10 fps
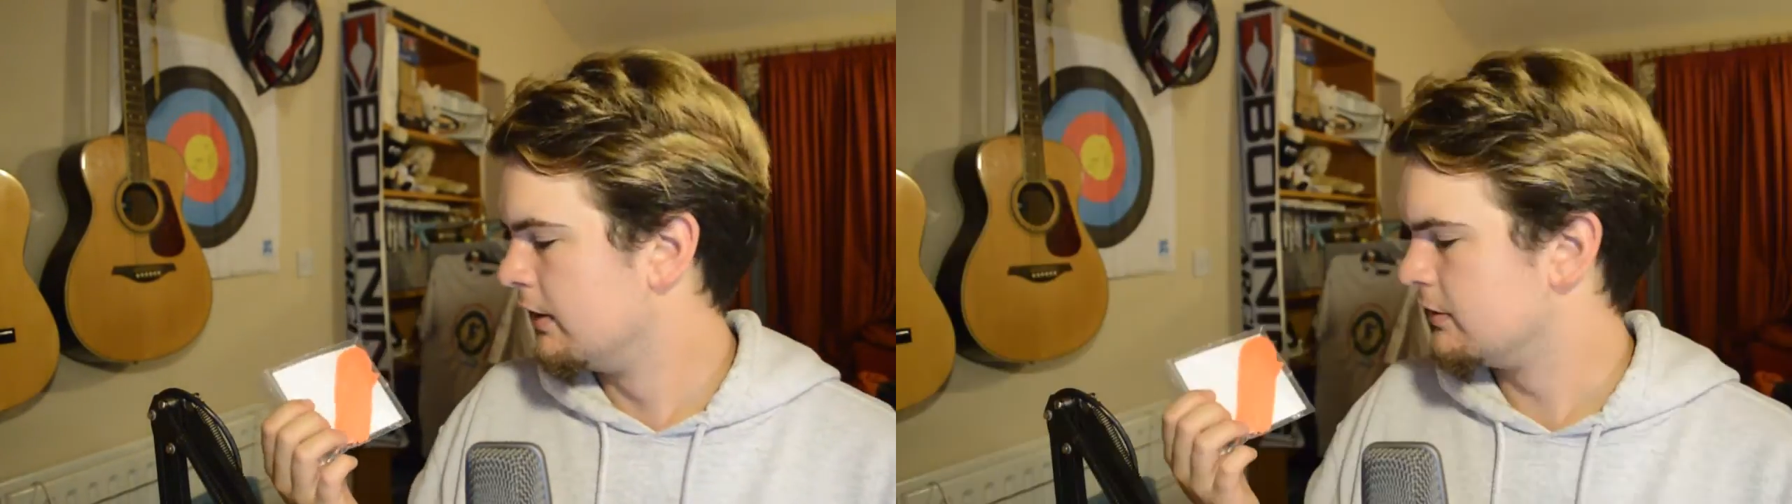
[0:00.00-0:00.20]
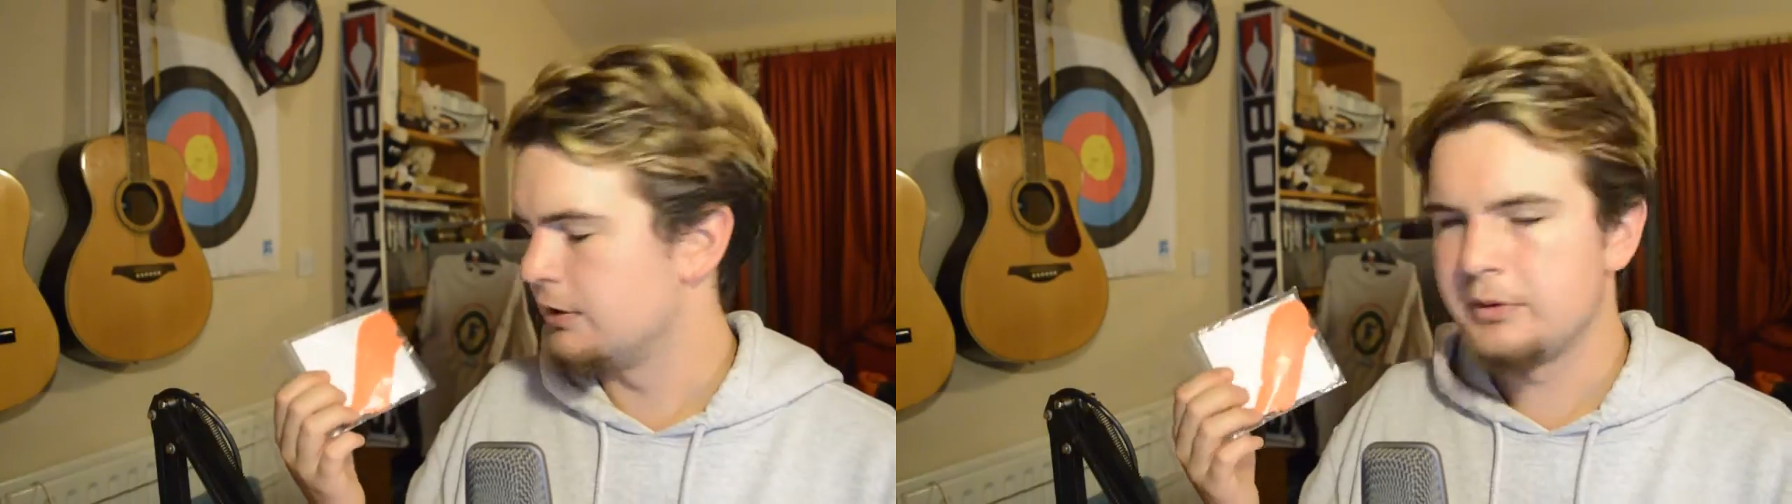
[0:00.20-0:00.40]

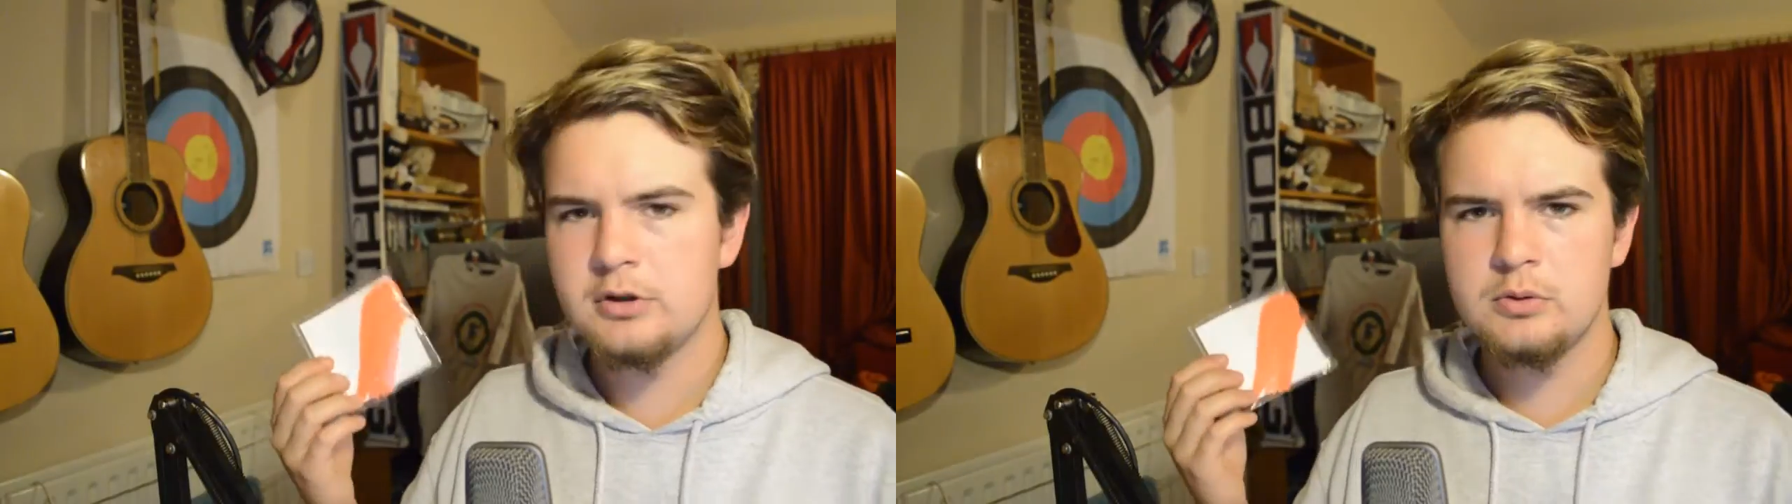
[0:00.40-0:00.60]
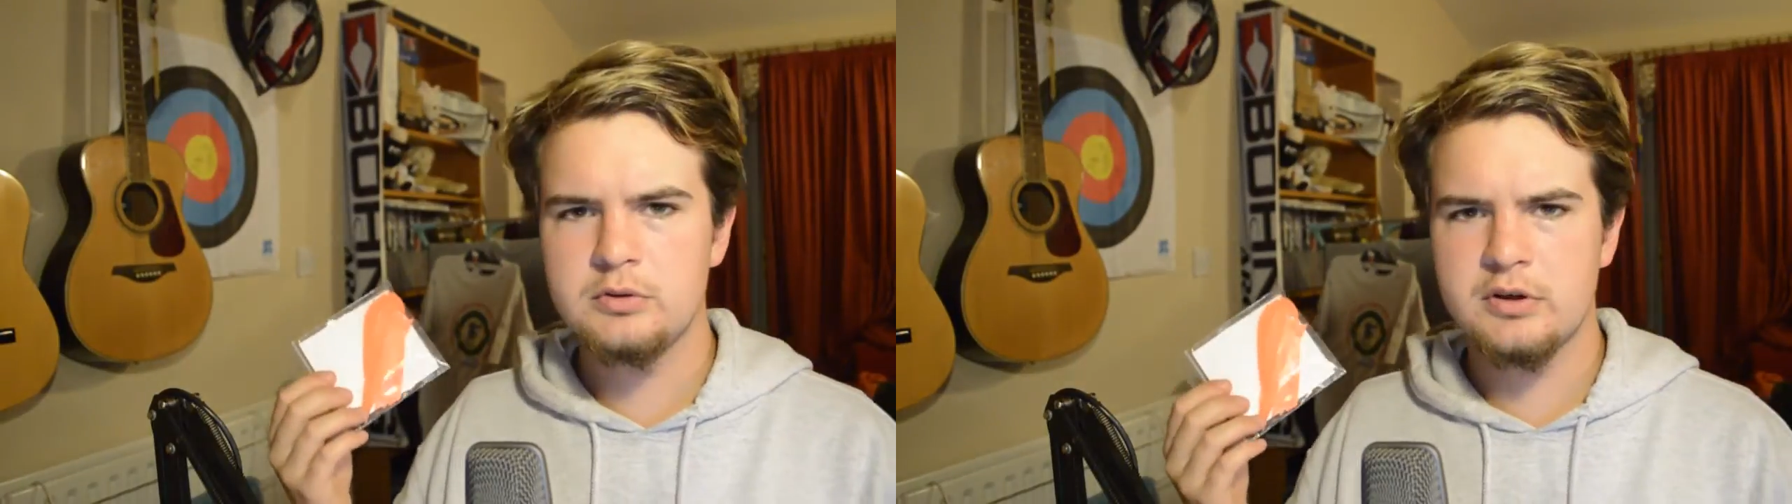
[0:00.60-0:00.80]
so it'd be
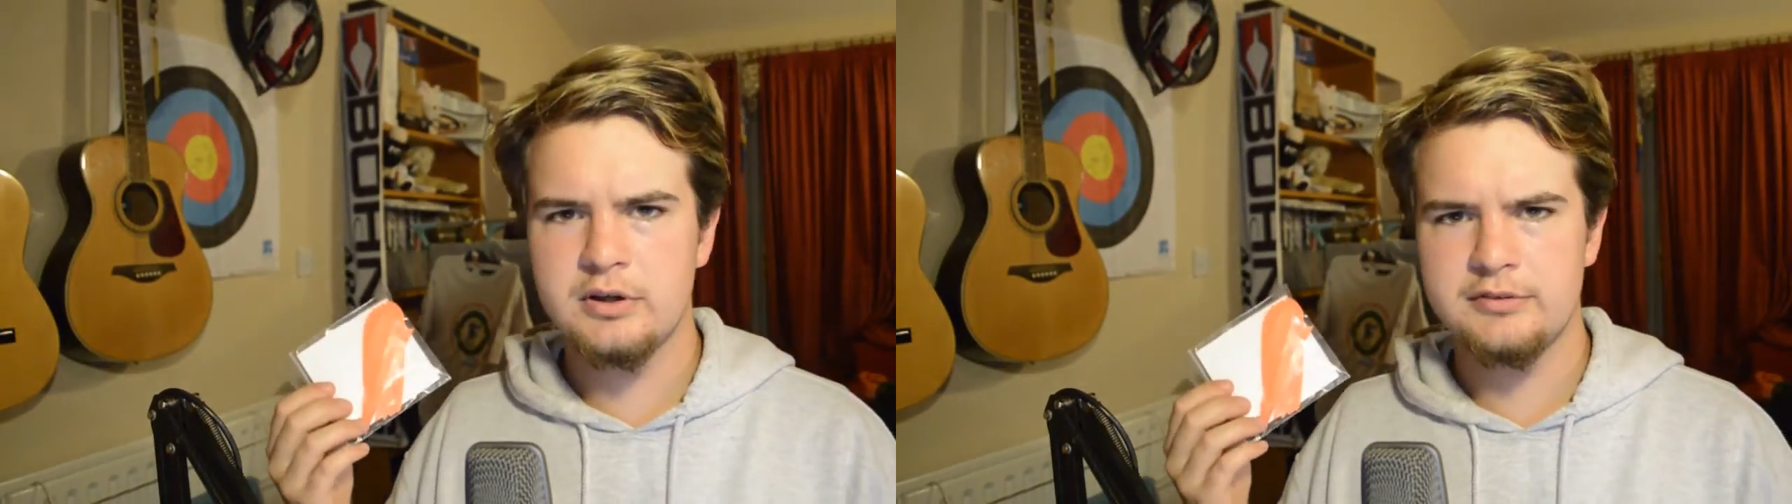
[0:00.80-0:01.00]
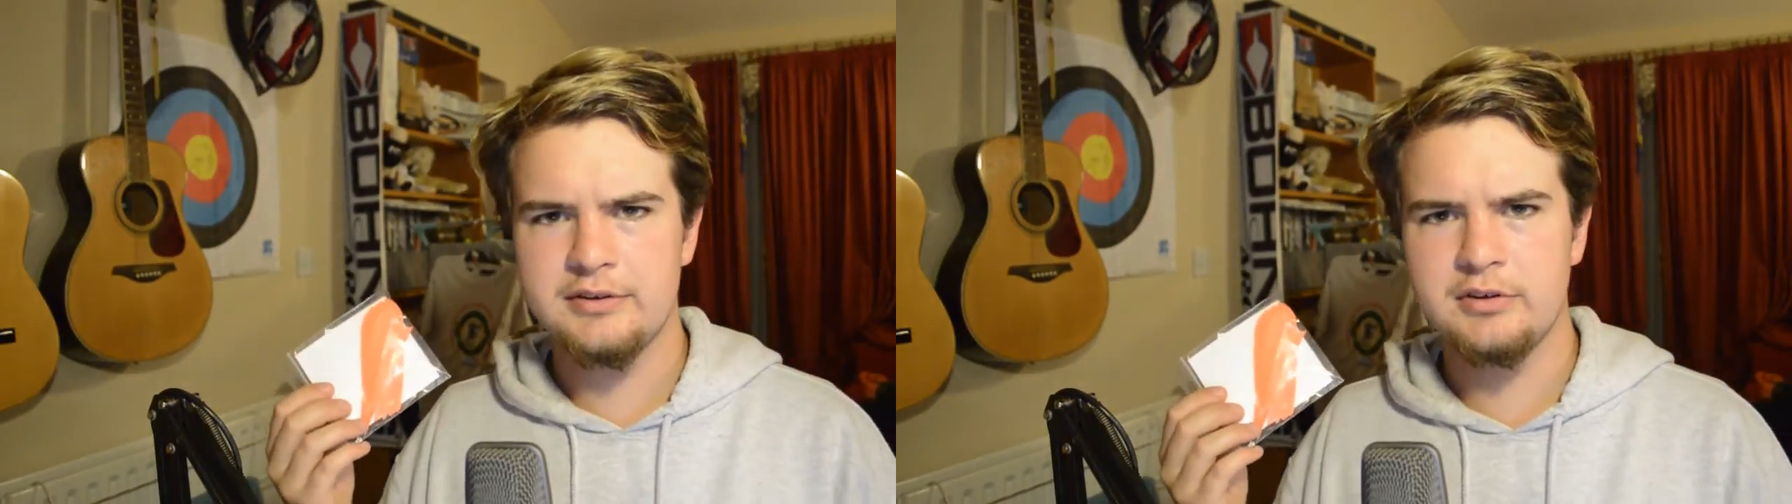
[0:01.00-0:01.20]
cool to
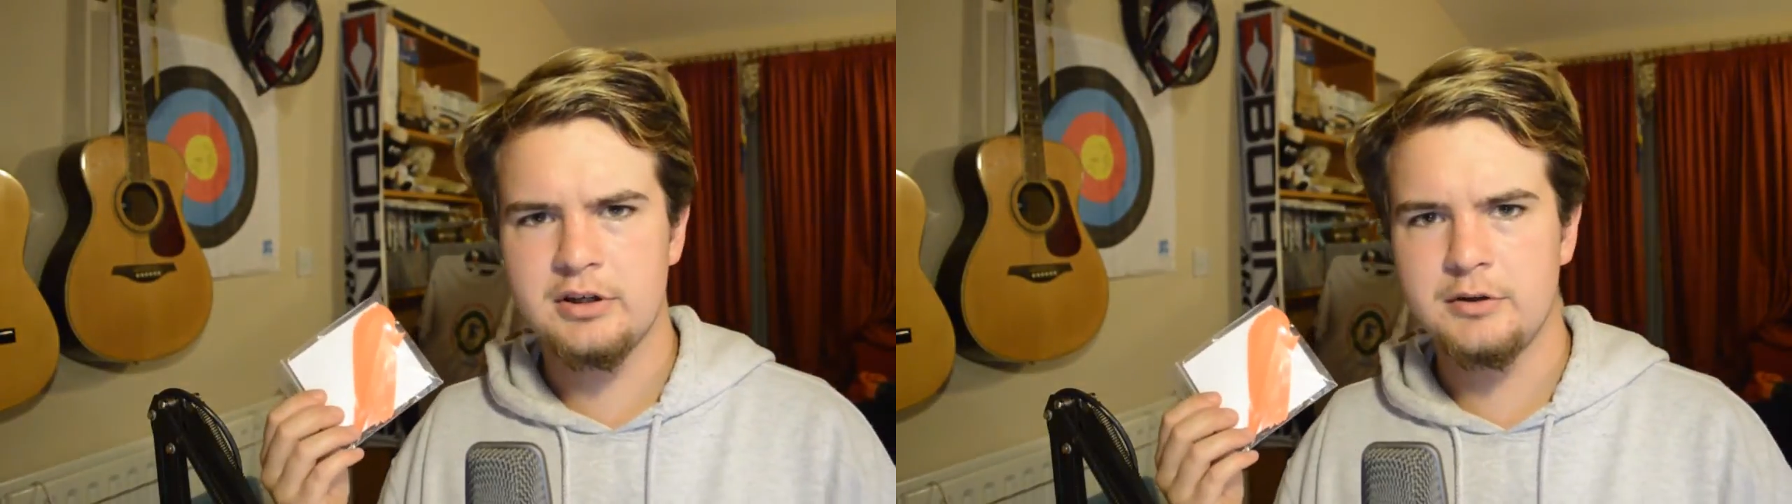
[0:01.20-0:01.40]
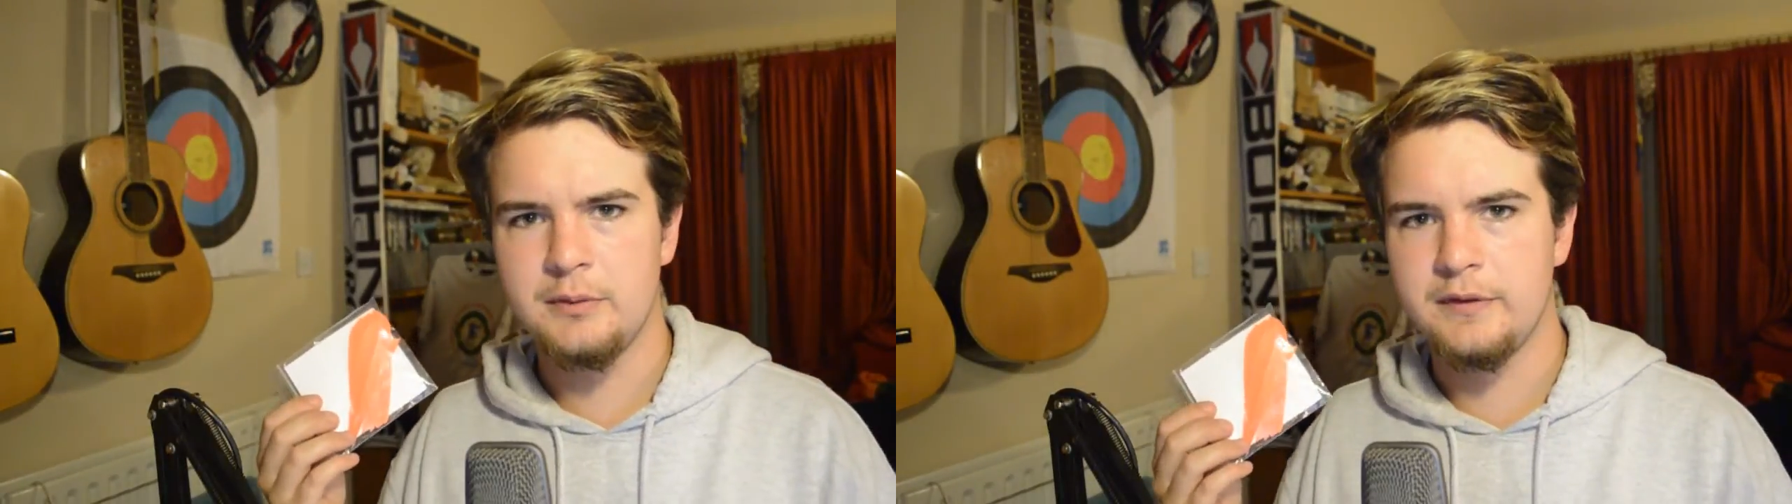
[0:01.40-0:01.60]
kind of have a
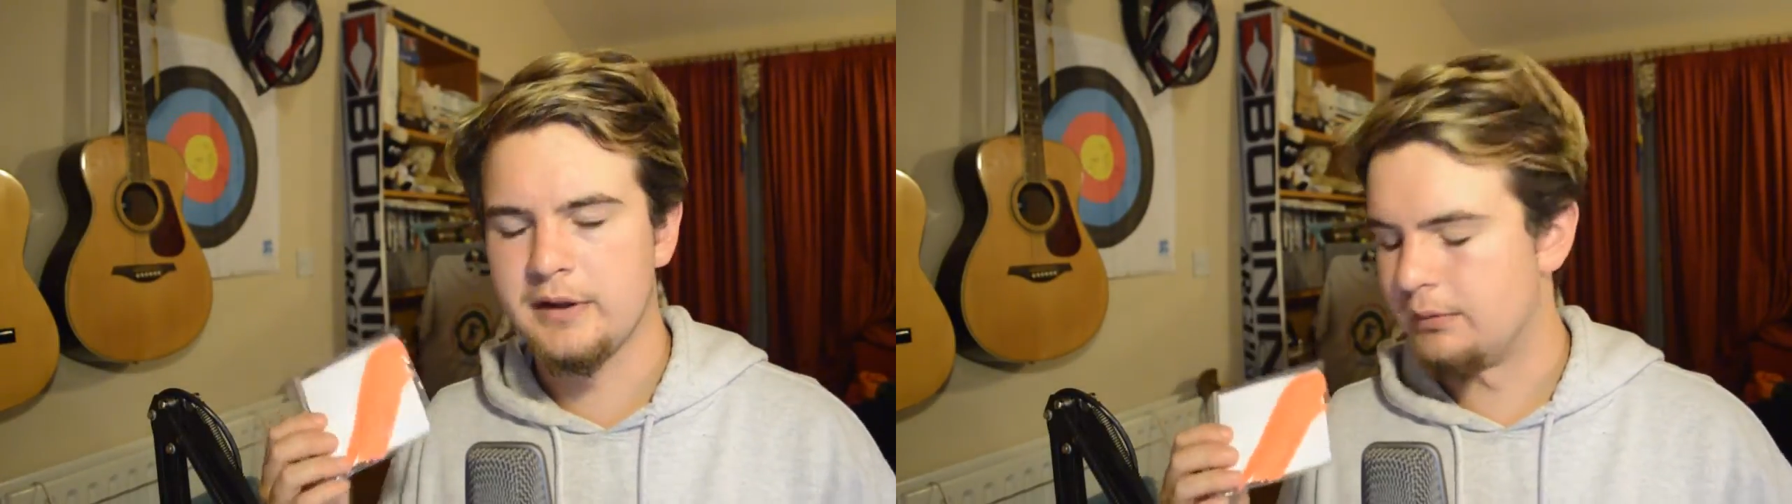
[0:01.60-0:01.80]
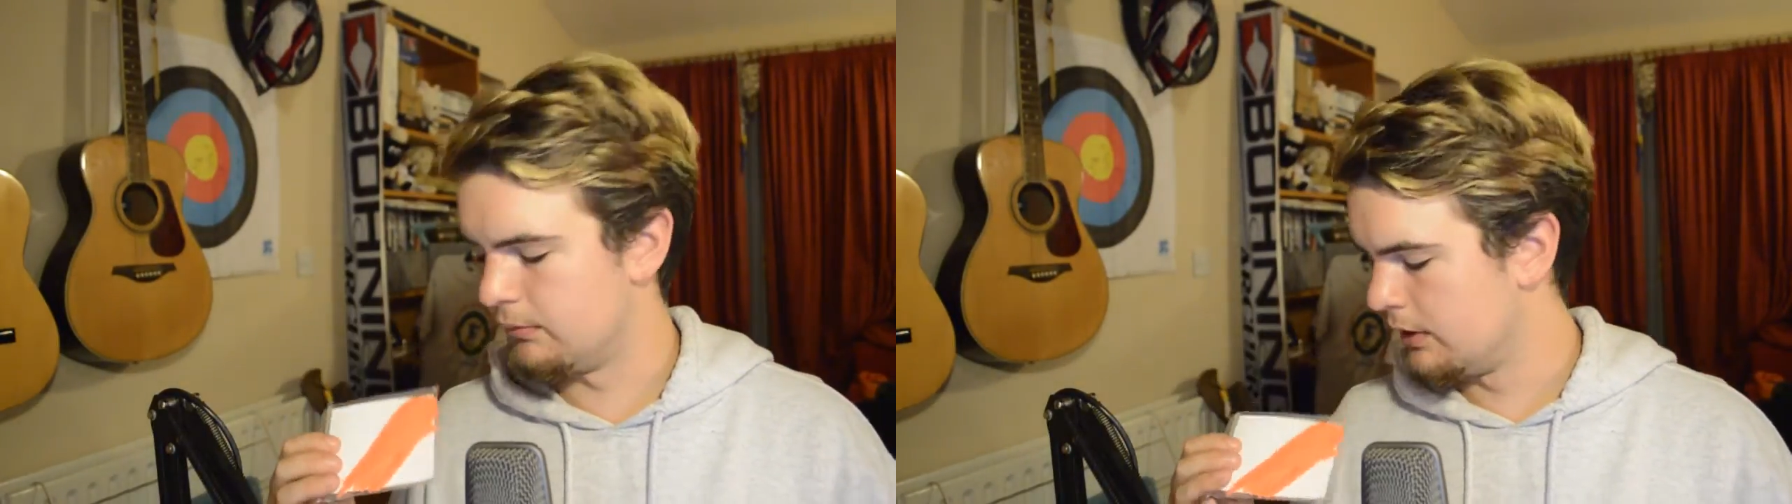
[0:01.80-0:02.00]
go with
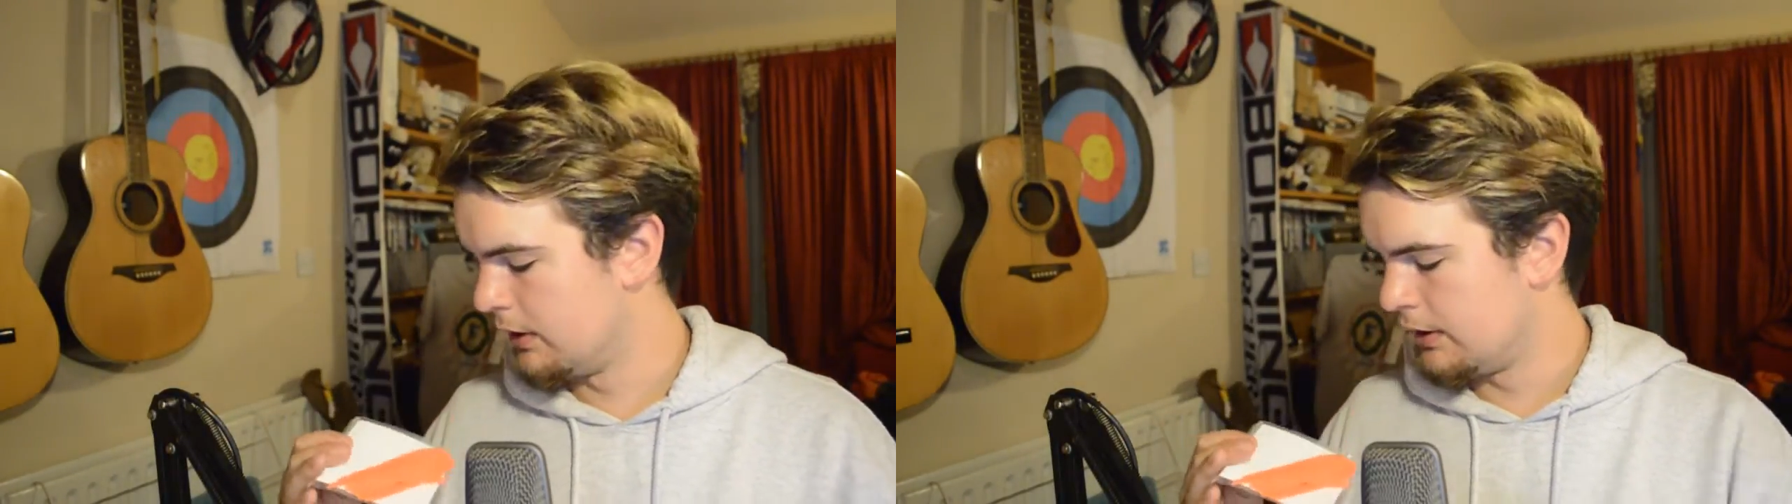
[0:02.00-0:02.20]
them